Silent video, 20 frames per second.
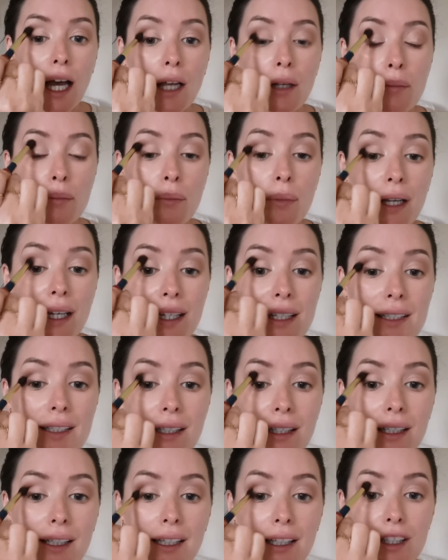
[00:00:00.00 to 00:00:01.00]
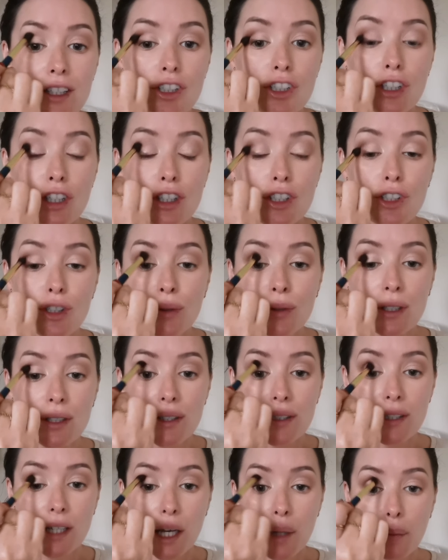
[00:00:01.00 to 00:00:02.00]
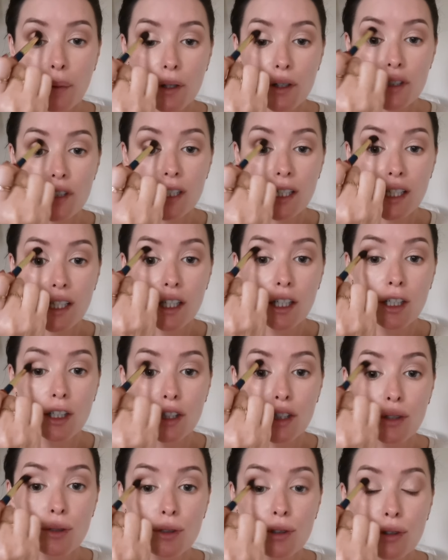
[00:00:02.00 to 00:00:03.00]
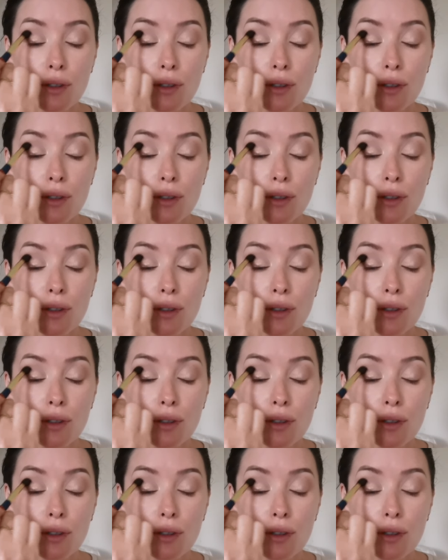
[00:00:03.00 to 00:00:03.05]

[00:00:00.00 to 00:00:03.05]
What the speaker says: And basically just do this step until you